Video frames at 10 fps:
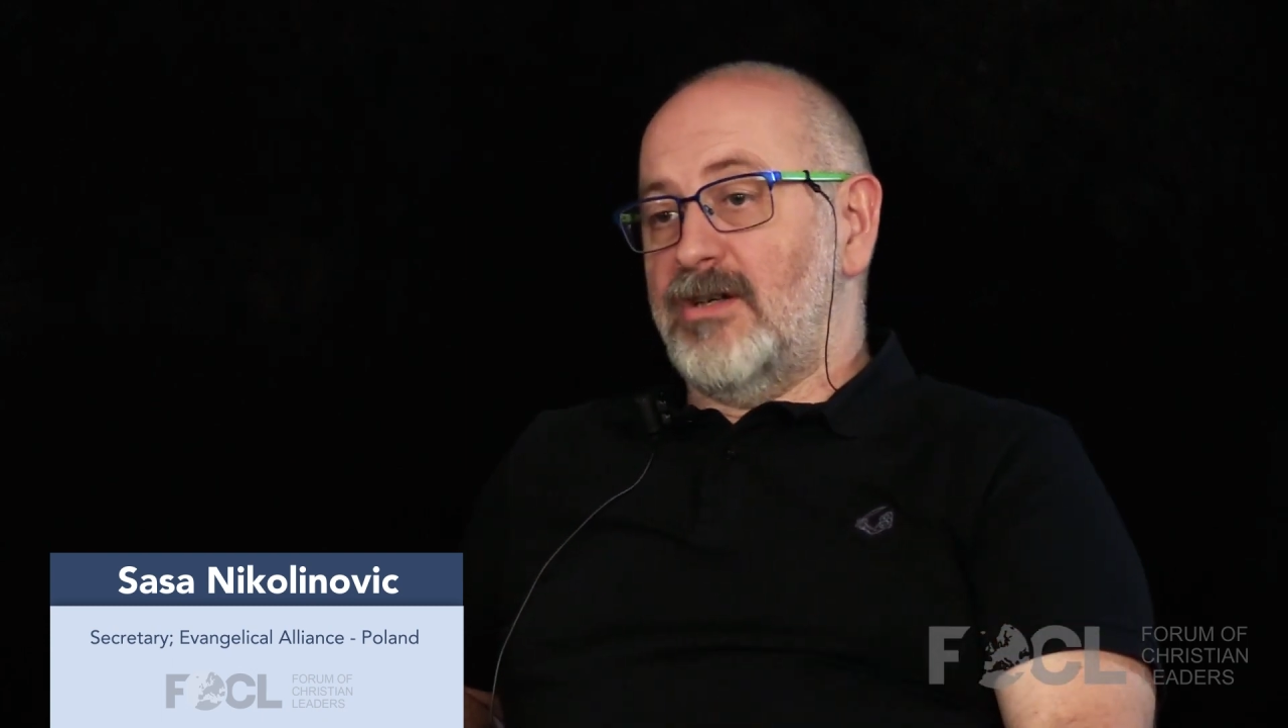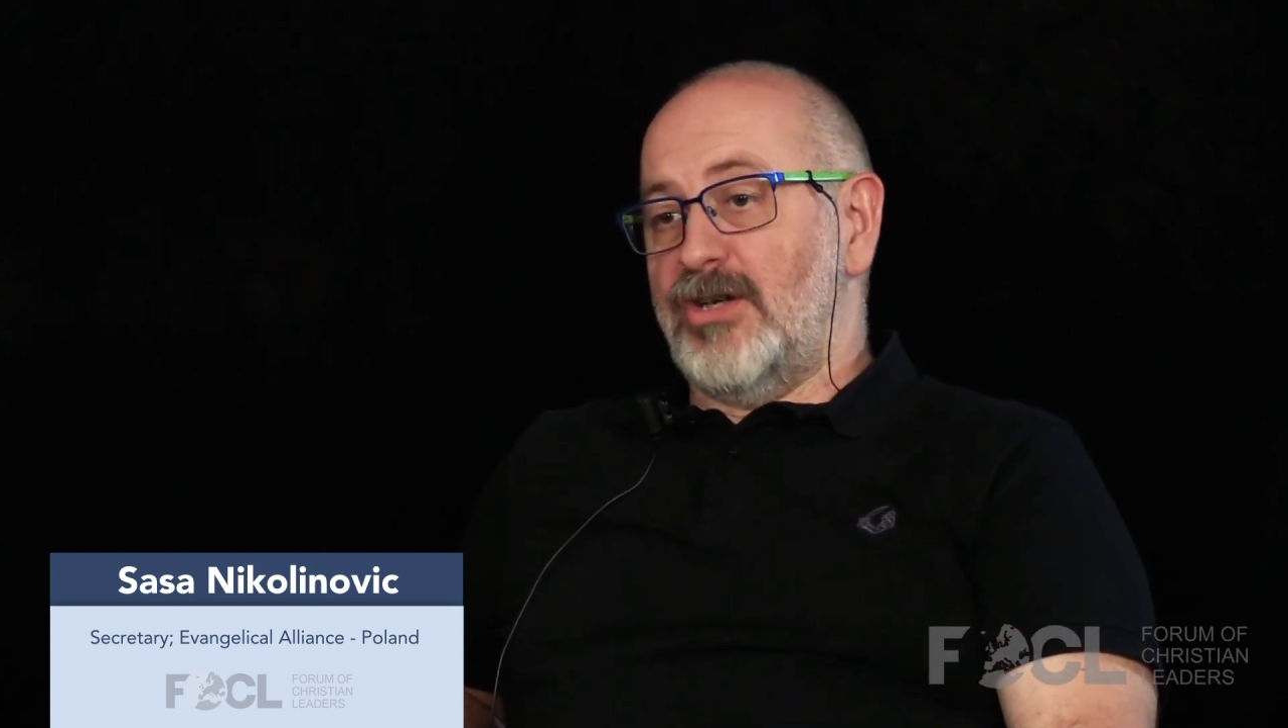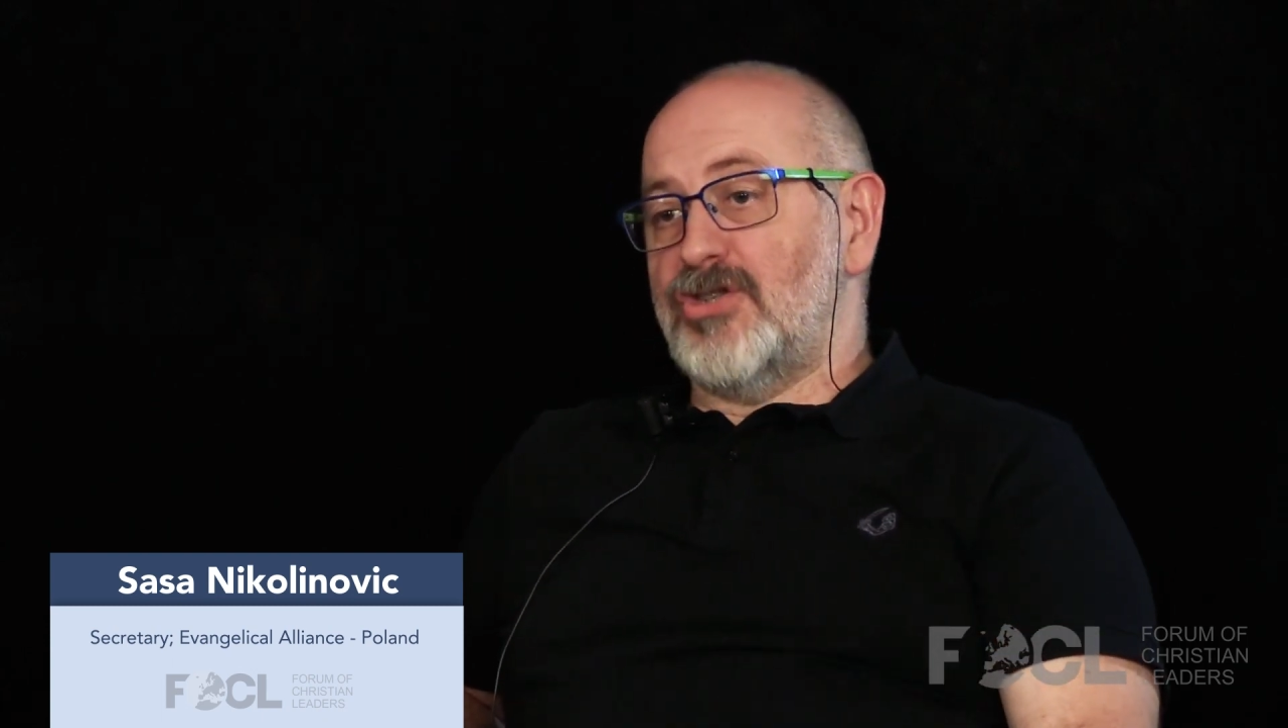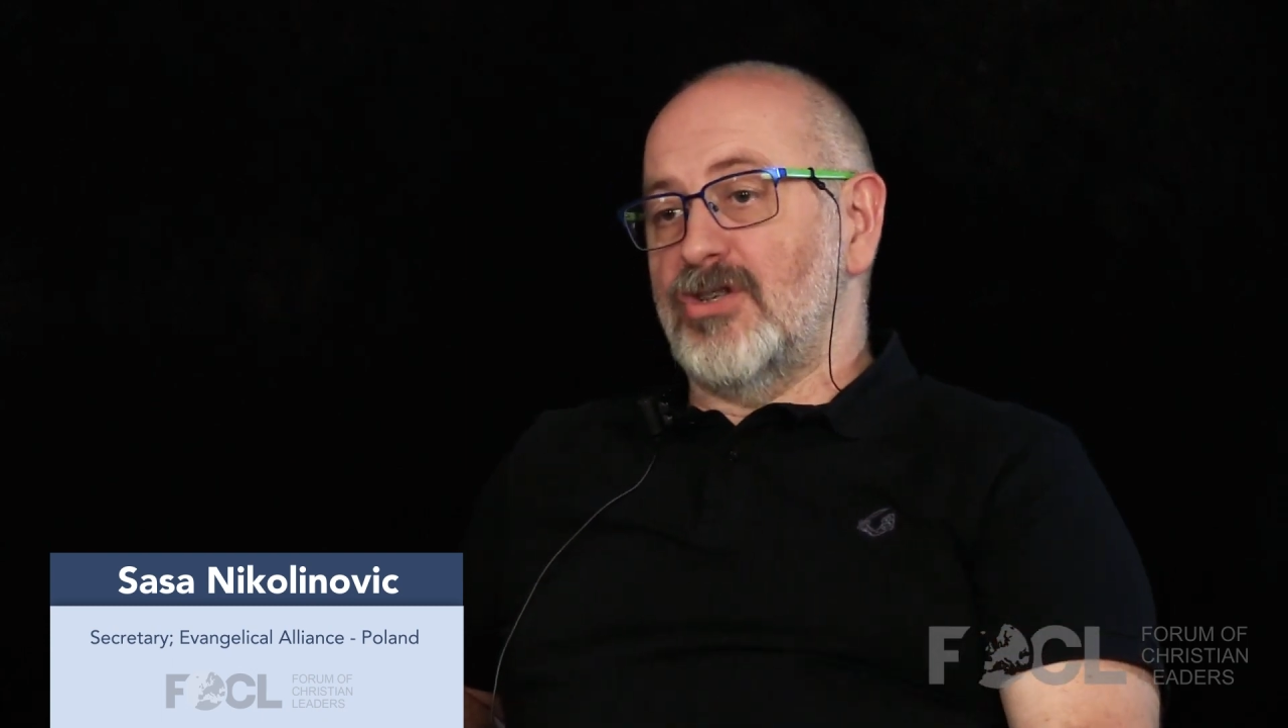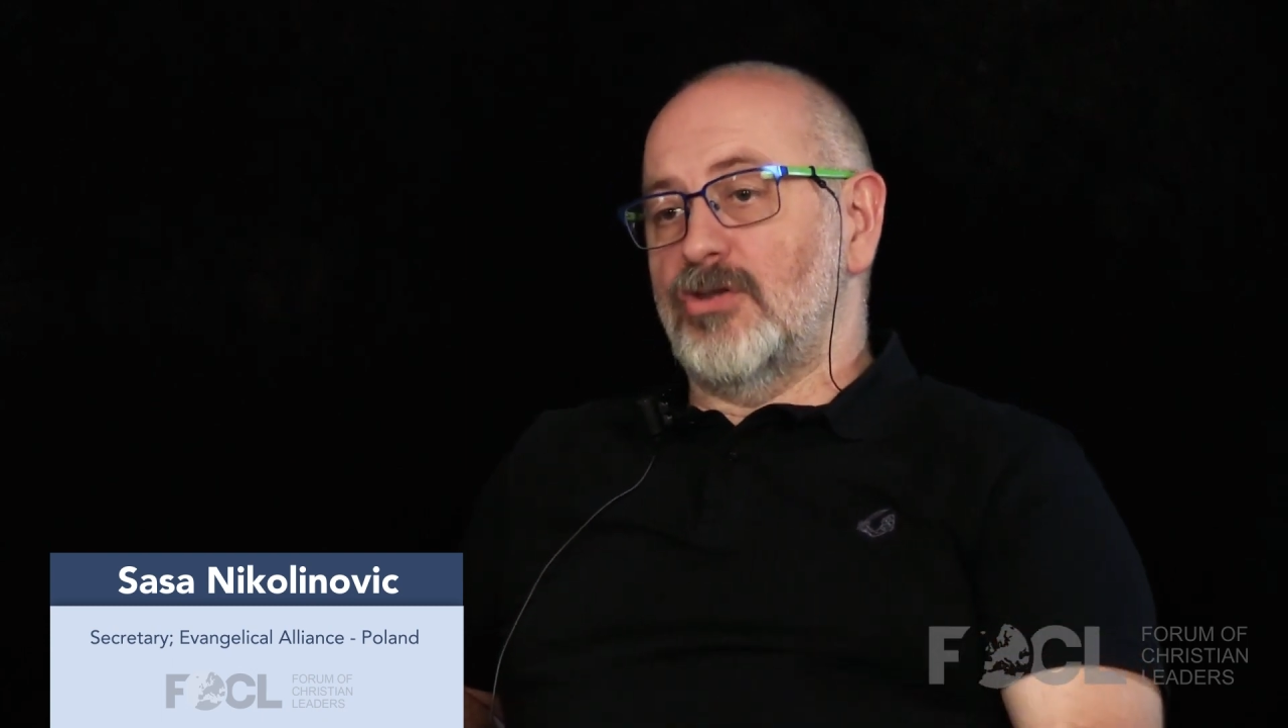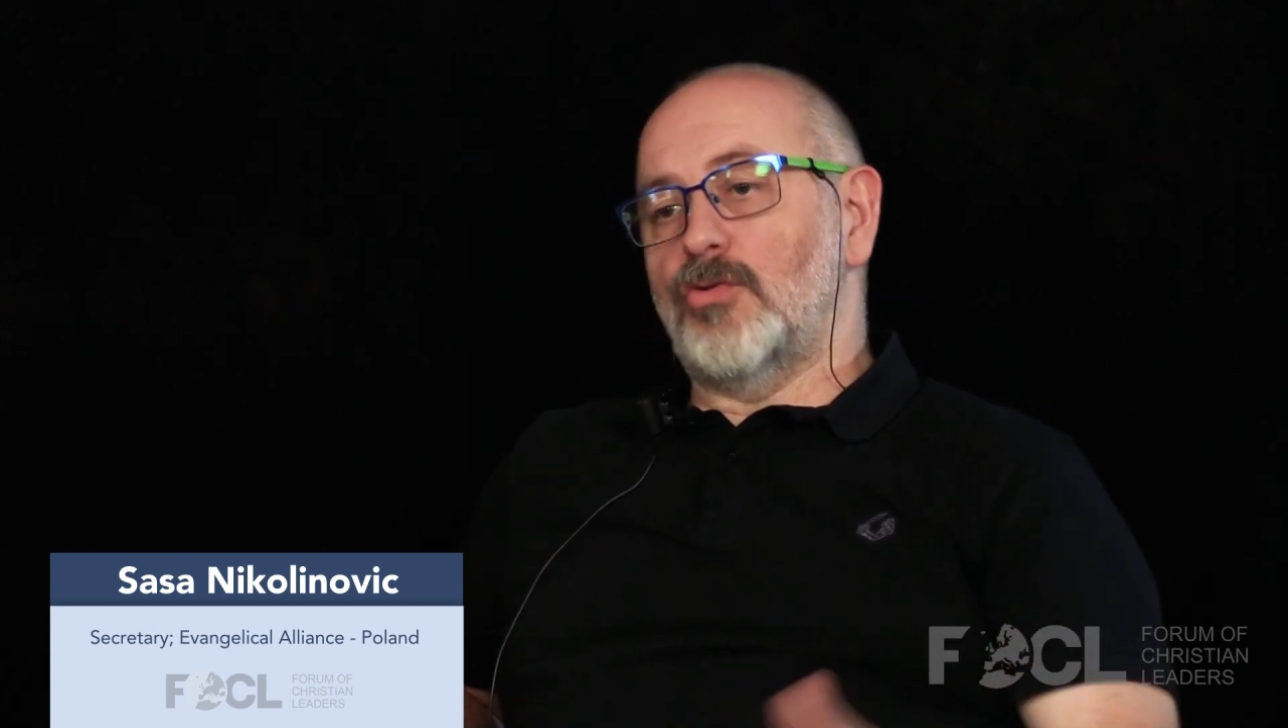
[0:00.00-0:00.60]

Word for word: Christians.